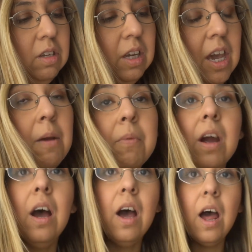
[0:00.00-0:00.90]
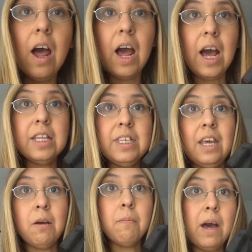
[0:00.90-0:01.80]
camera, I
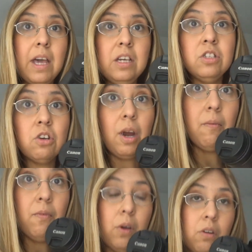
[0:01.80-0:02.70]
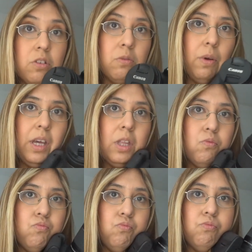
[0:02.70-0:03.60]
take my Instagram photos with
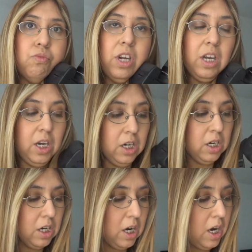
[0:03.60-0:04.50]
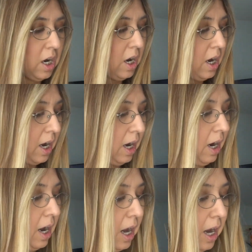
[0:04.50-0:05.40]
right here
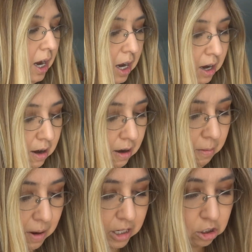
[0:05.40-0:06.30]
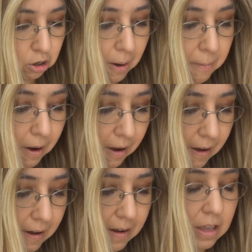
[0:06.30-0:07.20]
and my
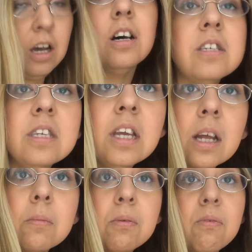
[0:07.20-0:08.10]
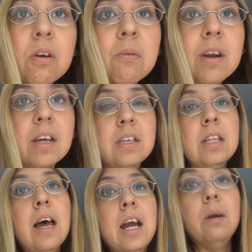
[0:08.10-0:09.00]
tripod that y'all seen it before when I
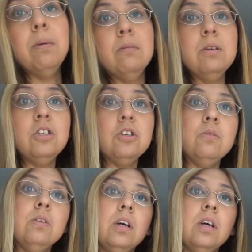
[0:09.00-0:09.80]
did that Airbnb shoot.